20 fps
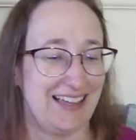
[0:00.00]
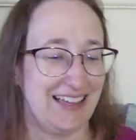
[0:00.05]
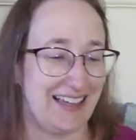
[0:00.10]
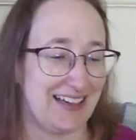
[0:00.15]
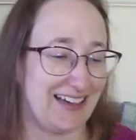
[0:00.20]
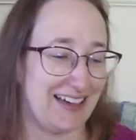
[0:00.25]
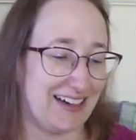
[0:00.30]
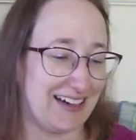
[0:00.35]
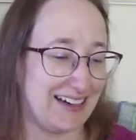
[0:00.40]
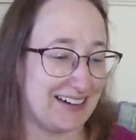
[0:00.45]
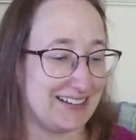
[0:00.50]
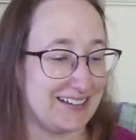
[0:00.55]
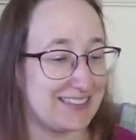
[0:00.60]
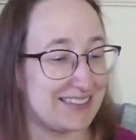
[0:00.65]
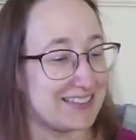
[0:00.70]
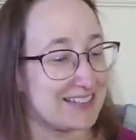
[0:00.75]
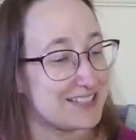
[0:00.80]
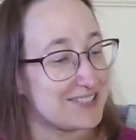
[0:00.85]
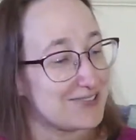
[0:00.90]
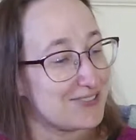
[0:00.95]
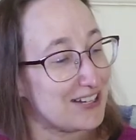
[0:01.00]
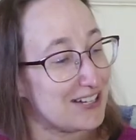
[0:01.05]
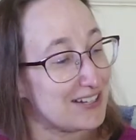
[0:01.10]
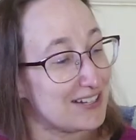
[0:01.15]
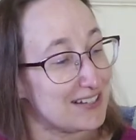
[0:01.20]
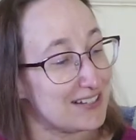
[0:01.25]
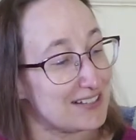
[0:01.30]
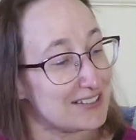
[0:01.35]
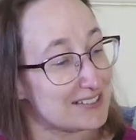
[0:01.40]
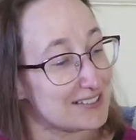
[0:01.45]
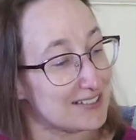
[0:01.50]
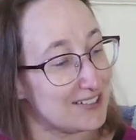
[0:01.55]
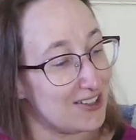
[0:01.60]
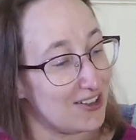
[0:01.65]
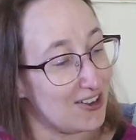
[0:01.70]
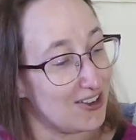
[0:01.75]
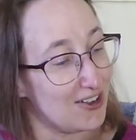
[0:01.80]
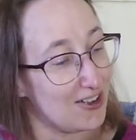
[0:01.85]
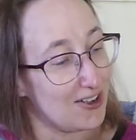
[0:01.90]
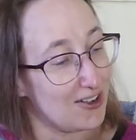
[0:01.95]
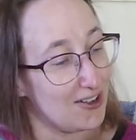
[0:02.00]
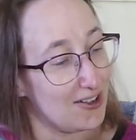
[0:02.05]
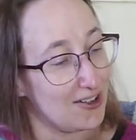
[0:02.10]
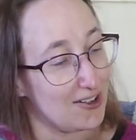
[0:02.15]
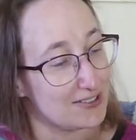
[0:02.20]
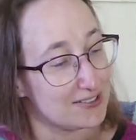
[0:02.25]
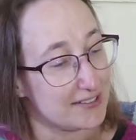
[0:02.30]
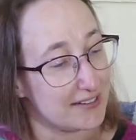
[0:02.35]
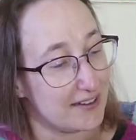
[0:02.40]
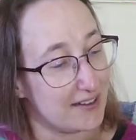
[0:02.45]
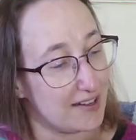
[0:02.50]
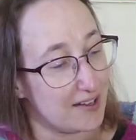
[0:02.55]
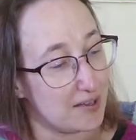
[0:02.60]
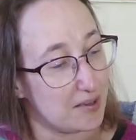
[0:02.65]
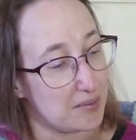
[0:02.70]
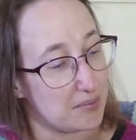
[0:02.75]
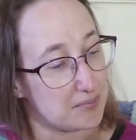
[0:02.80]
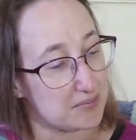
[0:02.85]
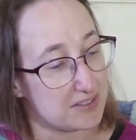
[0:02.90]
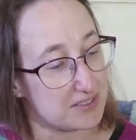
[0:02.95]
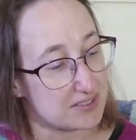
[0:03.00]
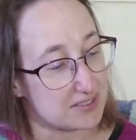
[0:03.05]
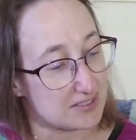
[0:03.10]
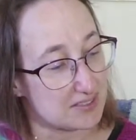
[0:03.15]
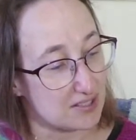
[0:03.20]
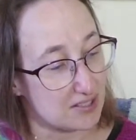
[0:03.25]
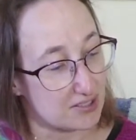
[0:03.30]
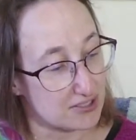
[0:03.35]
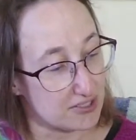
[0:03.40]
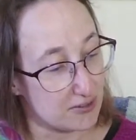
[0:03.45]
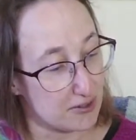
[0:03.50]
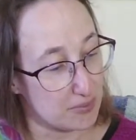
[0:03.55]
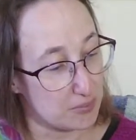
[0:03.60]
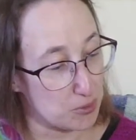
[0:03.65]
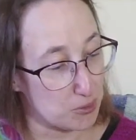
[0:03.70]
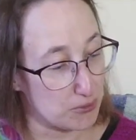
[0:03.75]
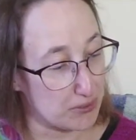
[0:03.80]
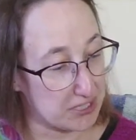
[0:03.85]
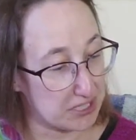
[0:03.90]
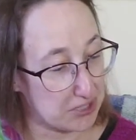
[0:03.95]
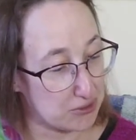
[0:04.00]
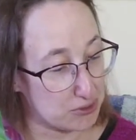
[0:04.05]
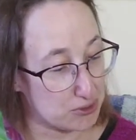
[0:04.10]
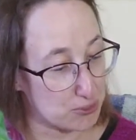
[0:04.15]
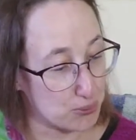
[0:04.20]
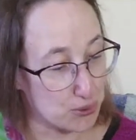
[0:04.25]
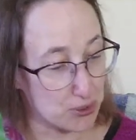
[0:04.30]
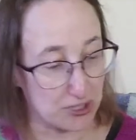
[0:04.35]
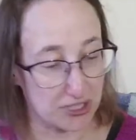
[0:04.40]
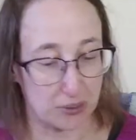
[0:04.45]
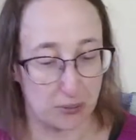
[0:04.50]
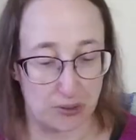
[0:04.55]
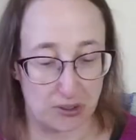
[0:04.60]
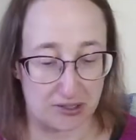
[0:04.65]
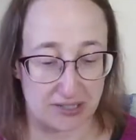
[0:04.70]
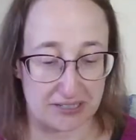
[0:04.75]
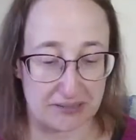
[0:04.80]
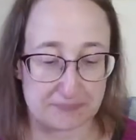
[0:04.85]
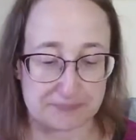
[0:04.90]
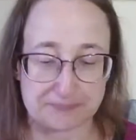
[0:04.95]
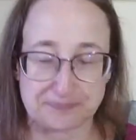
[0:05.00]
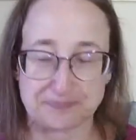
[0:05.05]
and this one is called, this is also a Merino Swirly Whirly.